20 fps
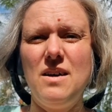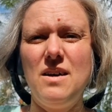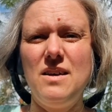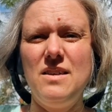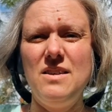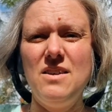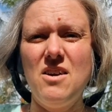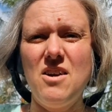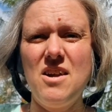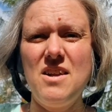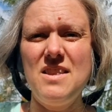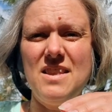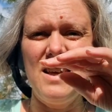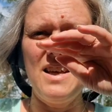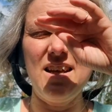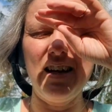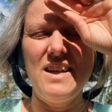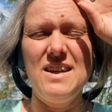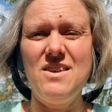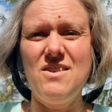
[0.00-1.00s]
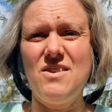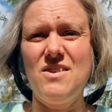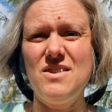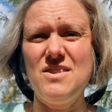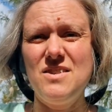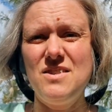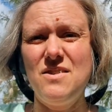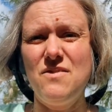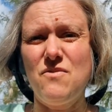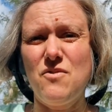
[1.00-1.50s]
yarn that I
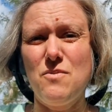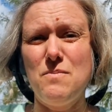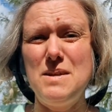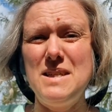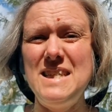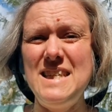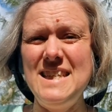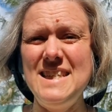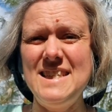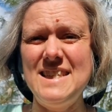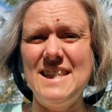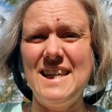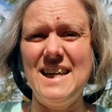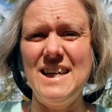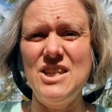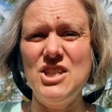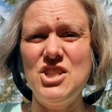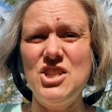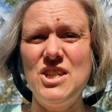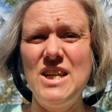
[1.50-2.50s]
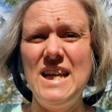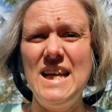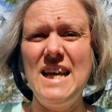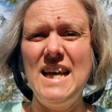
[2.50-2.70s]
got from a de-stash,